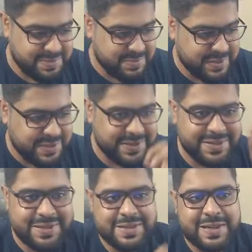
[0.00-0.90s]

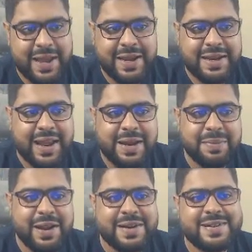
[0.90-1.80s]
This line can be
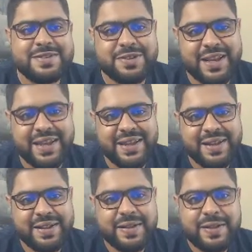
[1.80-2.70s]
a little tricky.
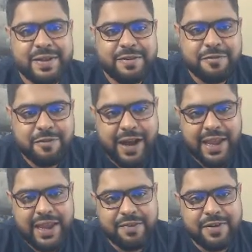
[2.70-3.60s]

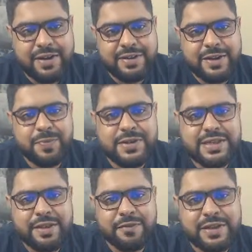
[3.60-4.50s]
500%
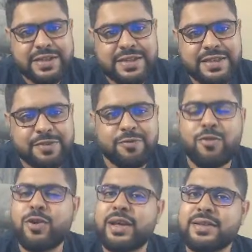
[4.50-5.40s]
efficiency
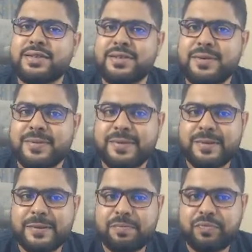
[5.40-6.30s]
4 days.
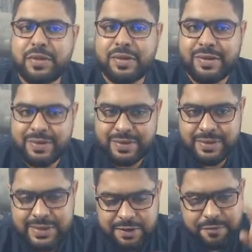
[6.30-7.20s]

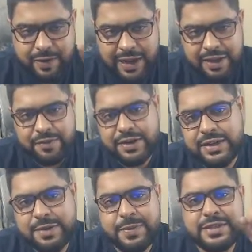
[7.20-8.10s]
Sir,
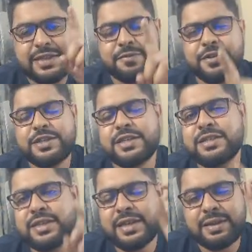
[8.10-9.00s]
500%
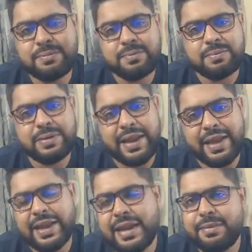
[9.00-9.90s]
efficiency, like
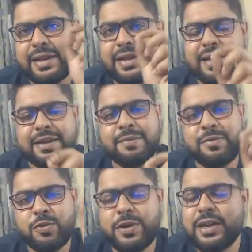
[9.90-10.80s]
enabling him
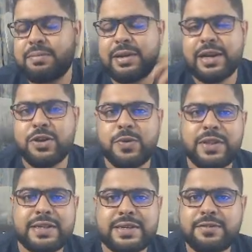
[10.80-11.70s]
to like do
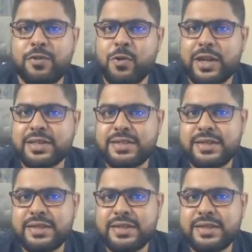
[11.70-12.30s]
this in 4 days.